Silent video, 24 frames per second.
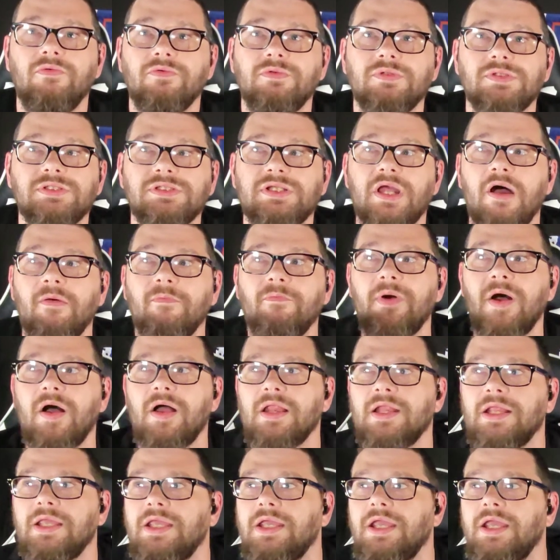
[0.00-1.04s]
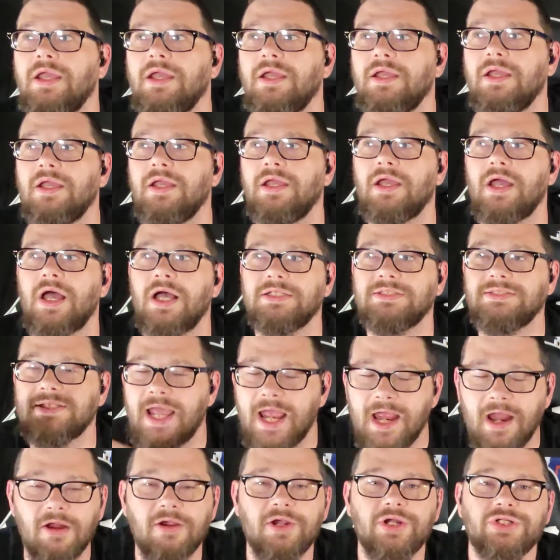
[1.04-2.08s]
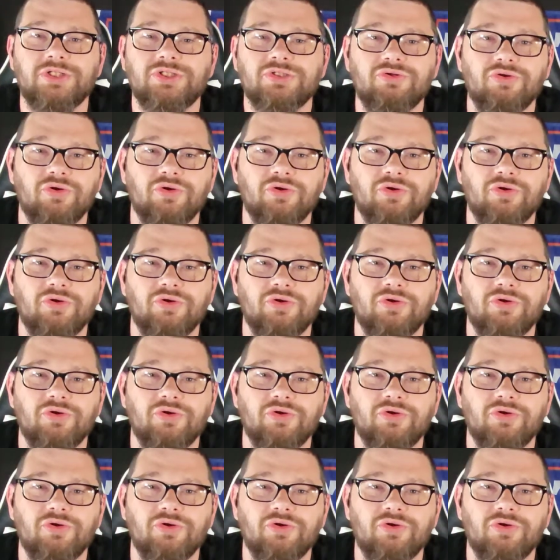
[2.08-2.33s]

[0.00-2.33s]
somebody, a terrorist